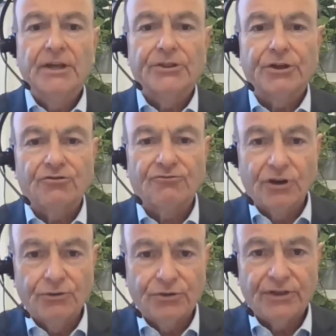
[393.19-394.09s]
The
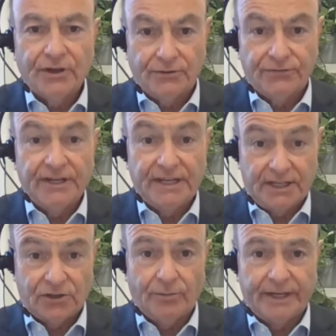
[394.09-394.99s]
growth of
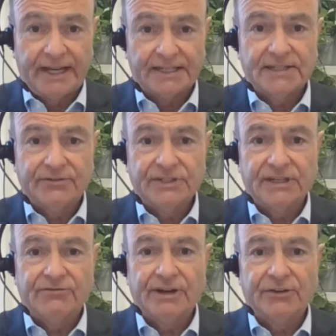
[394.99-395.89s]
economic
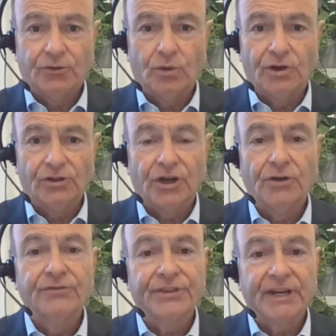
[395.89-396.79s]
activity around the world
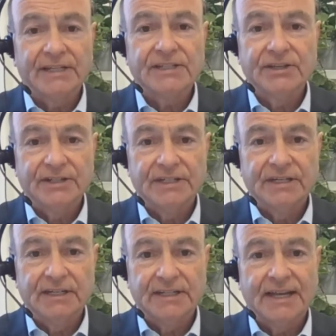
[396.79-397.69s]
over the next 30
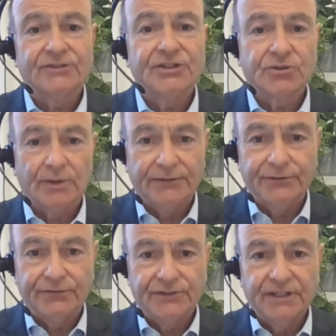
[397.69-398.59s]
years out to
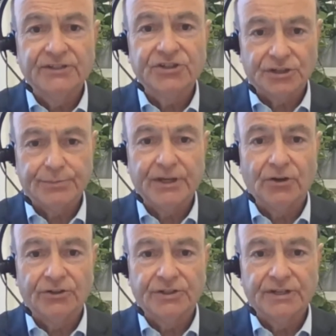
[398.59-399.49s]
2050 and just
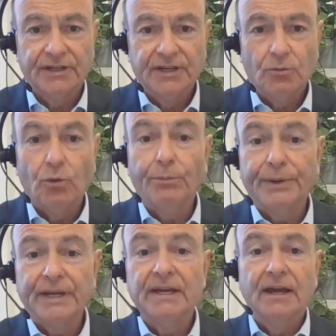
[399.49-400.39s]
beyond will
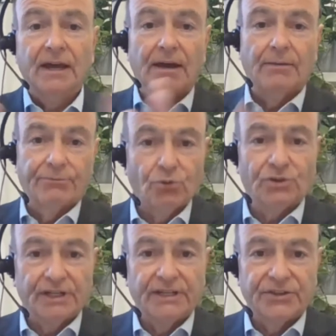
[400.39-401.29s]
be
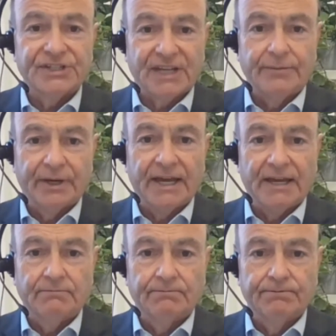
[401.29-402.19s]
broadly the same again.